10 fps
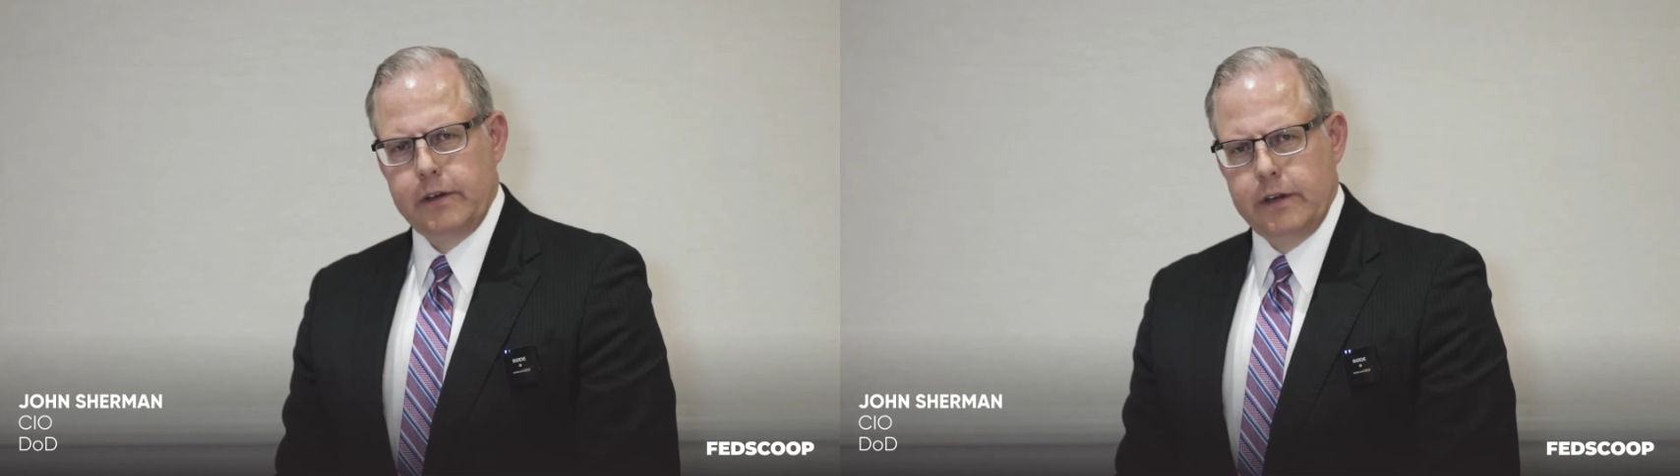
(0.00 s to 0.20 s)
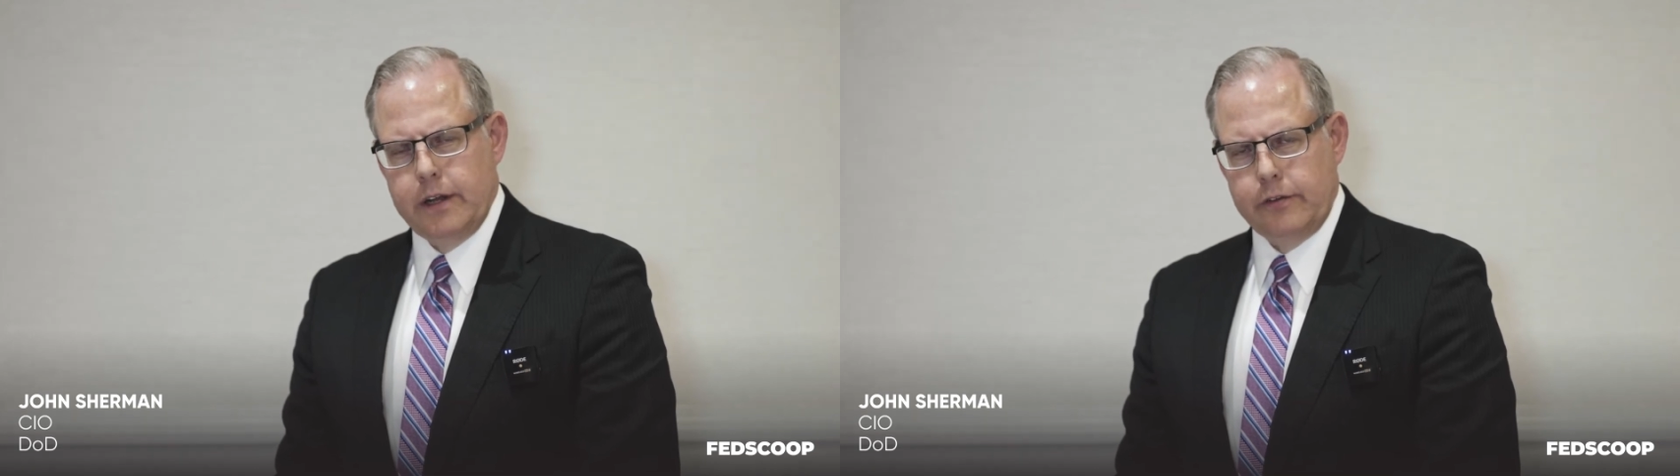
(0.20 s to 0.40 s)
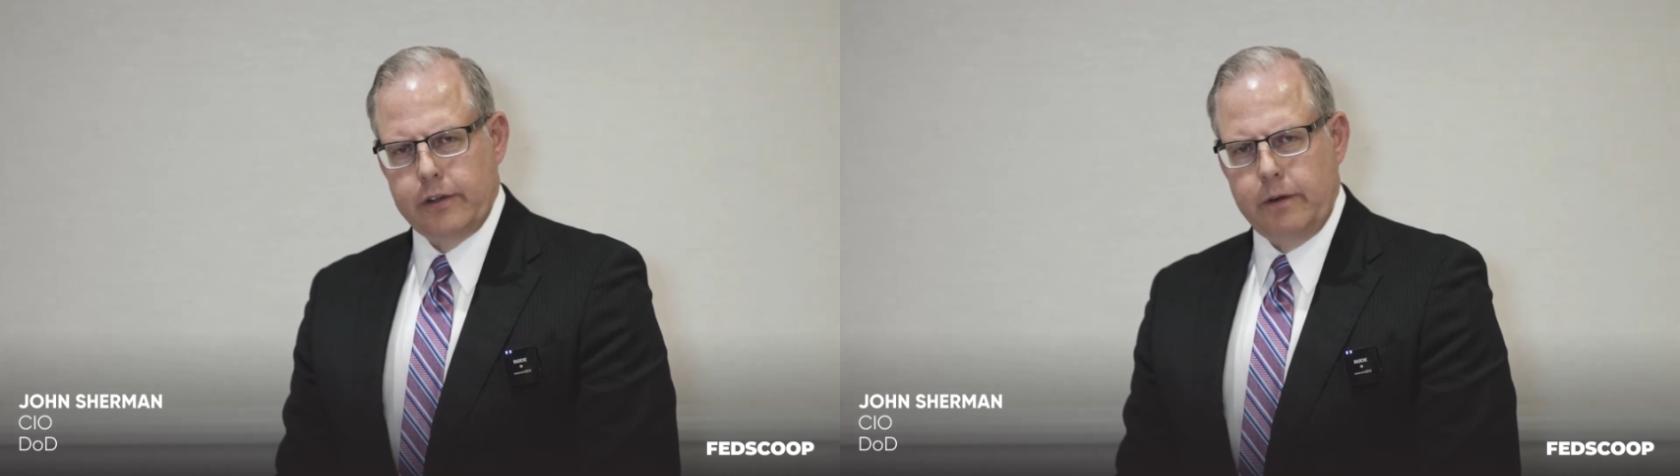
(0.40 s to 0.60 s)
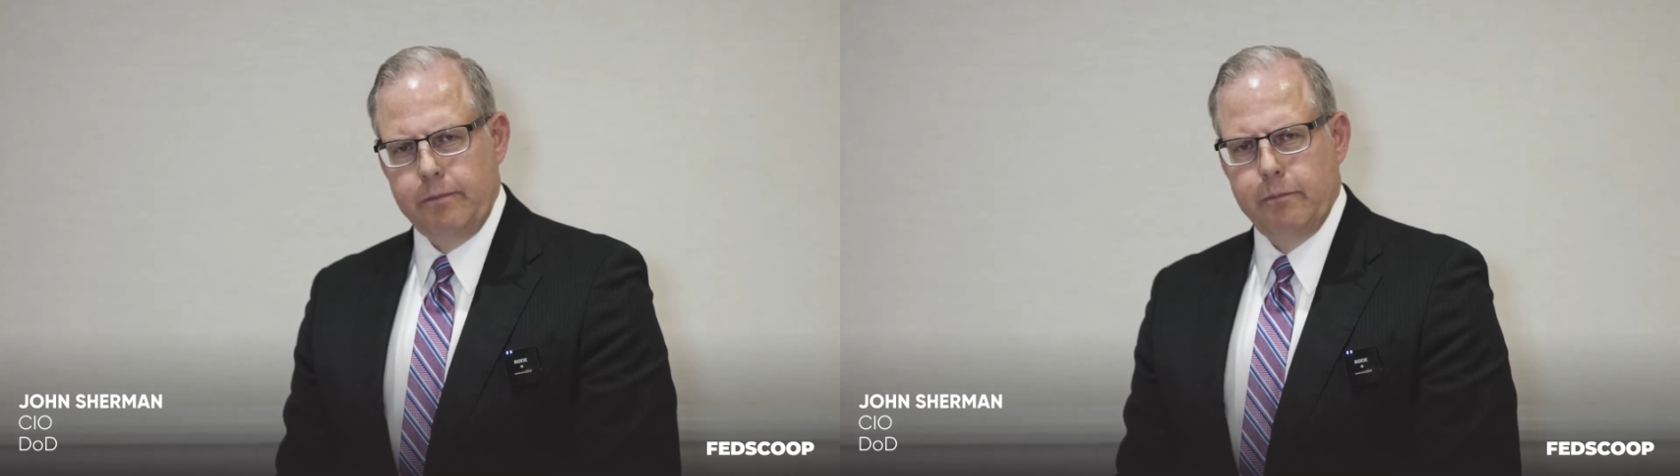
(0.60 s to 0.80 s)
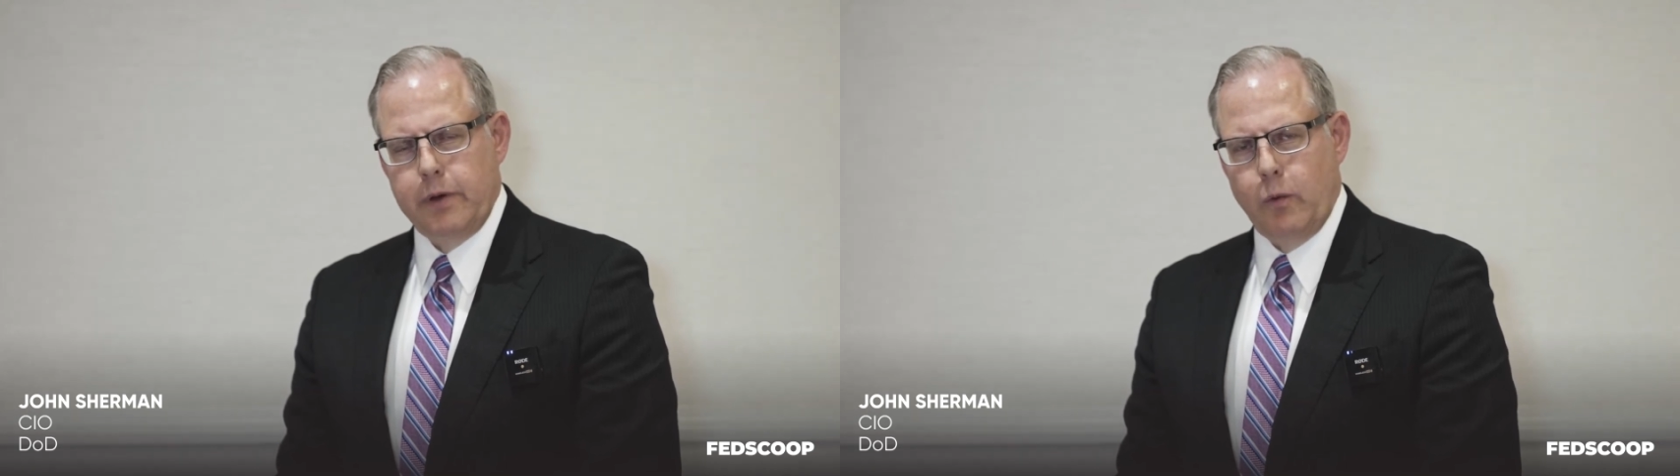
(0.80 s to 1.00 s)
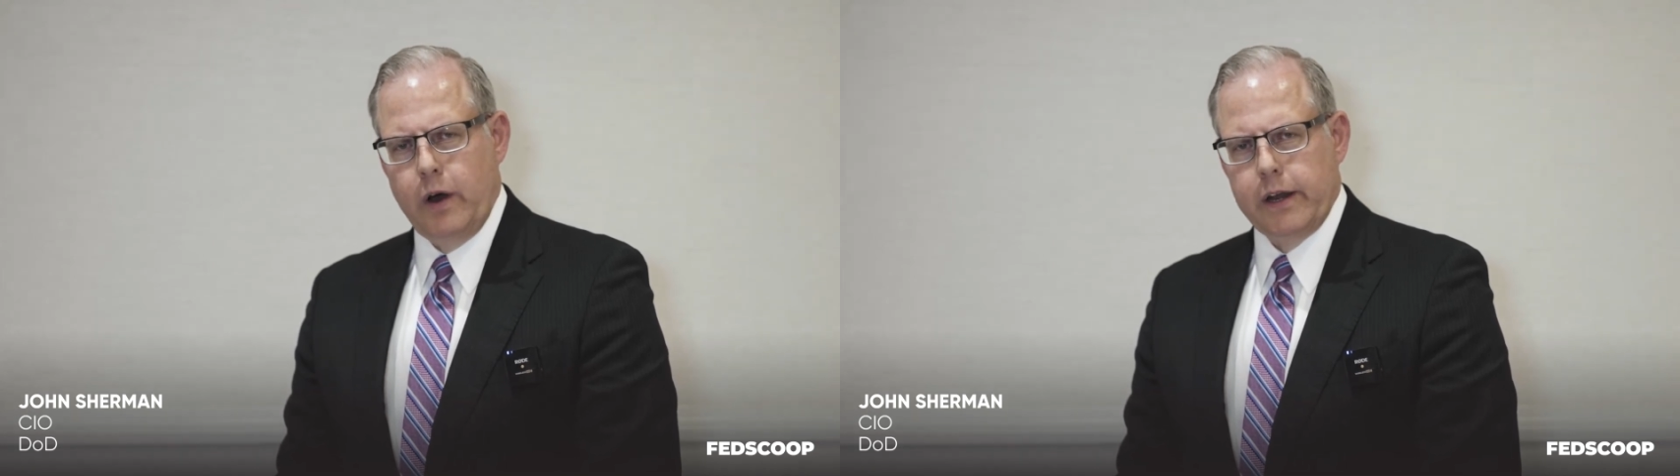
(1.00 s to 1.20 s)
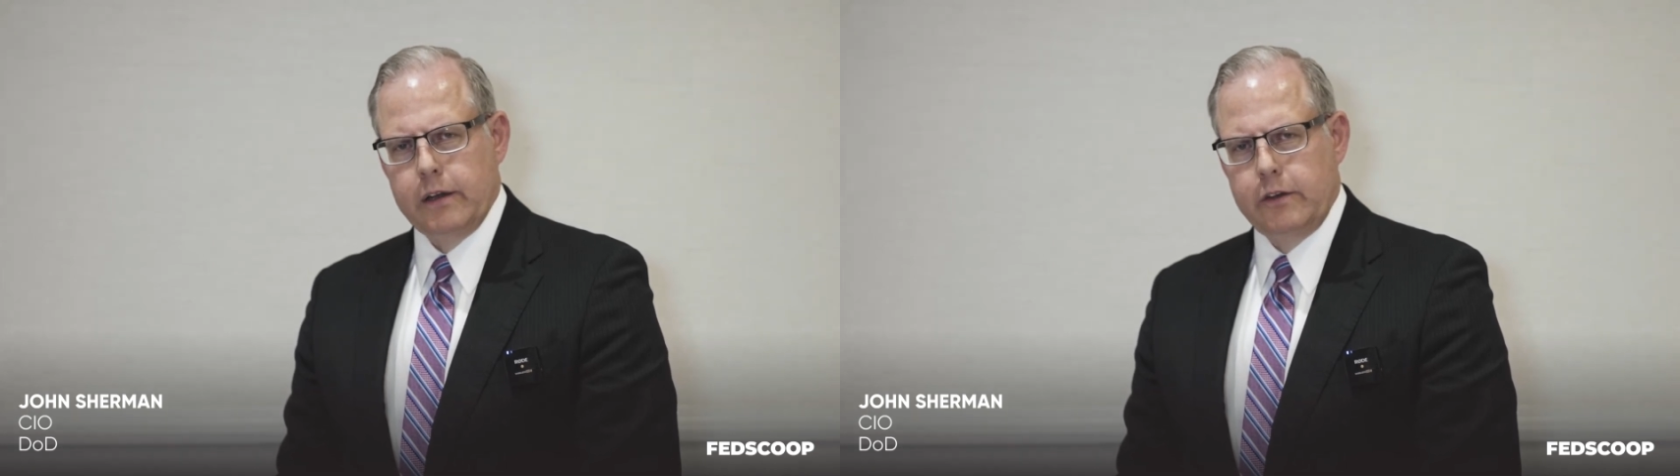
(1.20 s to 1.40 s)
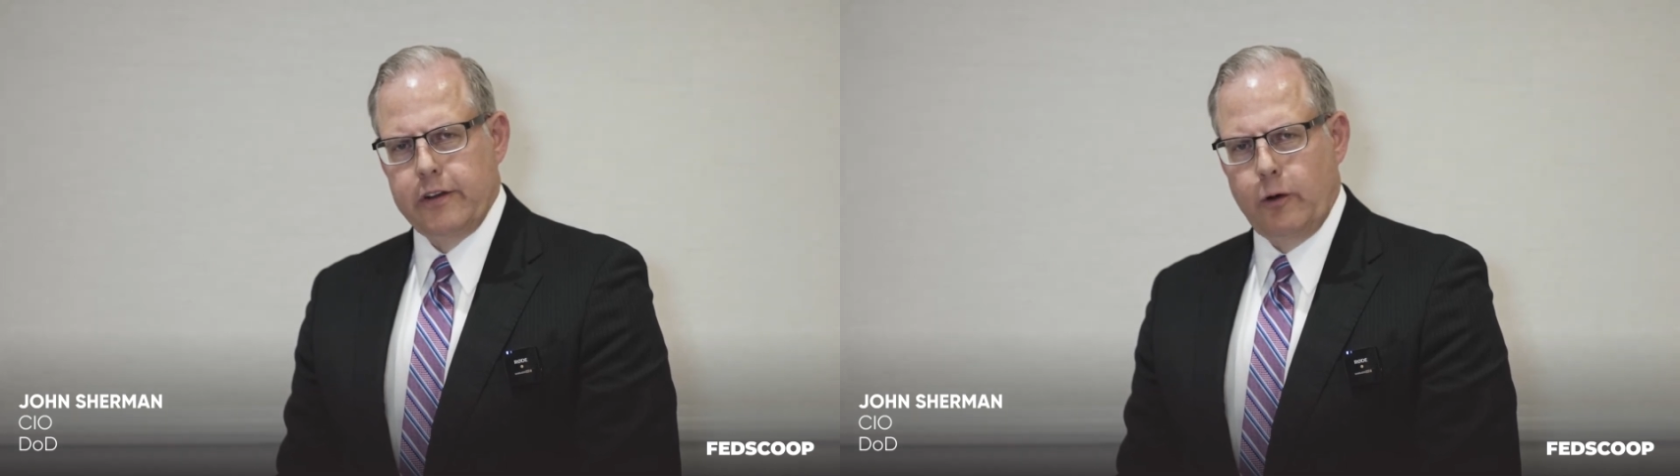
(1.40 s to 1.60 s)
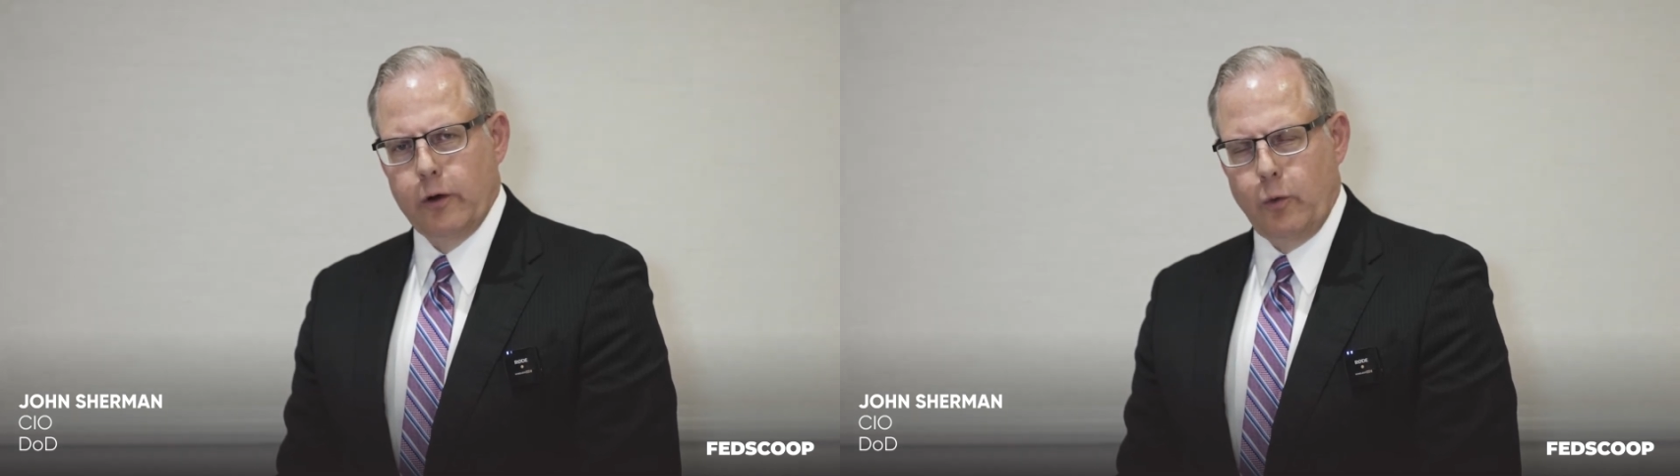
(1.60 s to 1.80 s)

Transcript: DISA. But what joint